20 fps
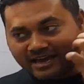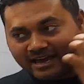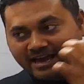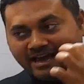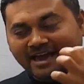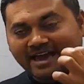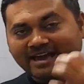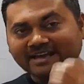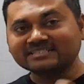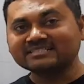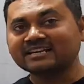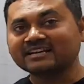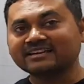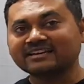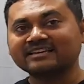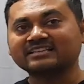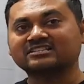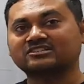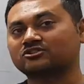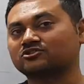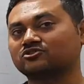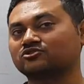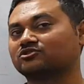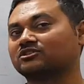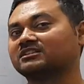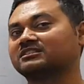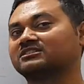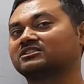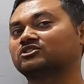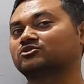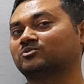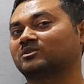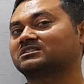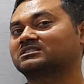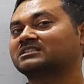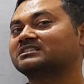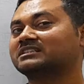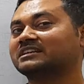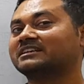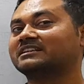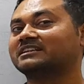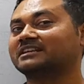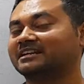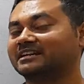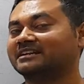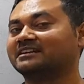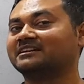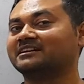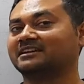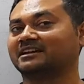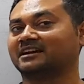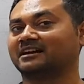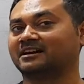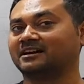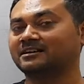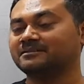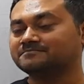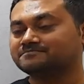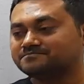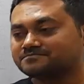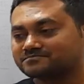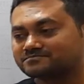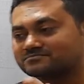As against to this situation in India,